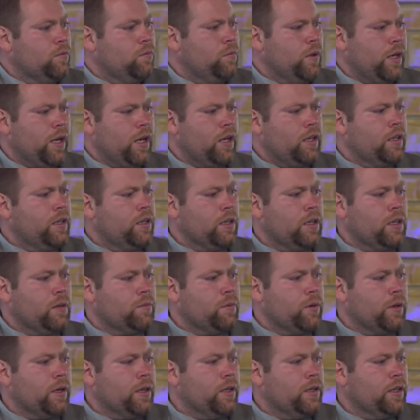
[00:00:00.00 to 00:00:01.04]
But I didn't
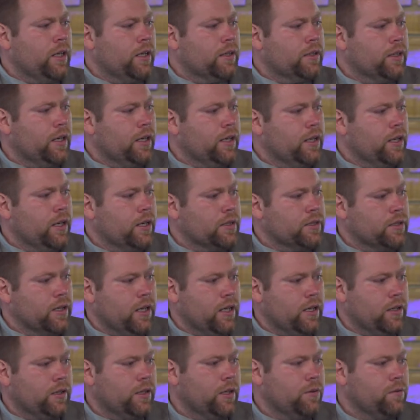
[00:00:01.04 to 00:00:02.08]
operate like that last
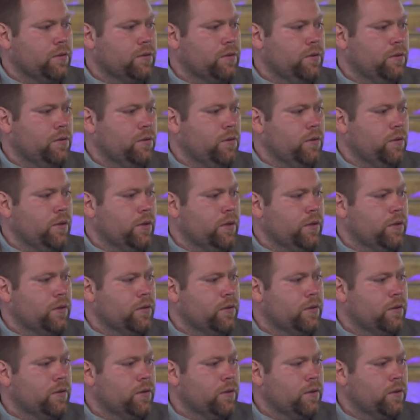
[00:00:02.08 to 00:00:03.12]
night, and that was the Lord,
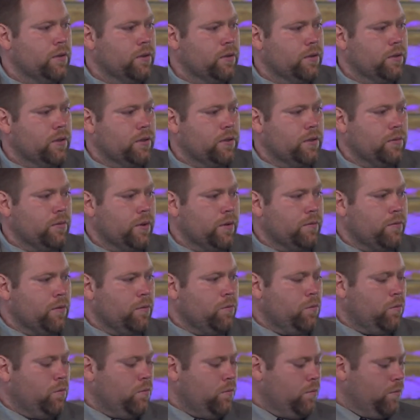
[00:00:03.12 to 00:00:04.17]
because it went
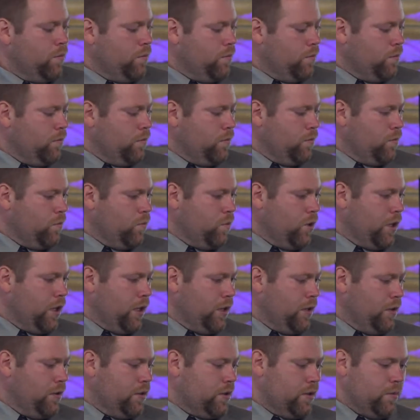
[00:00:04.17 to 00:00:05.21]
from what I
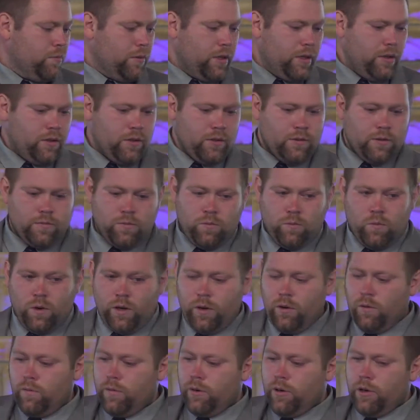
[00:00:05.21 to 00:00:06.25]
used to be to way
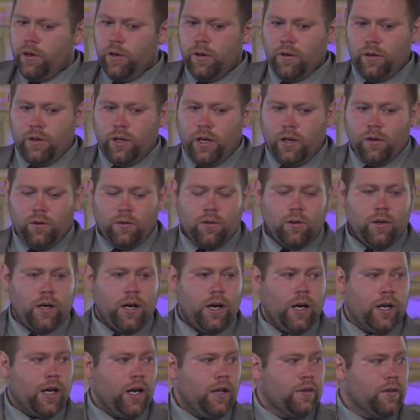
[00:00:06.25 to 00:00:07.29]
over here, and I don't know
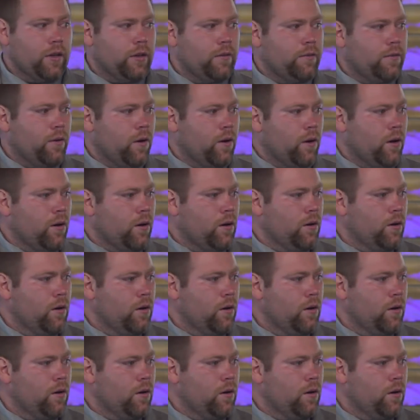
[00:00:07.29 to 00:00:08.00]
how I got that far.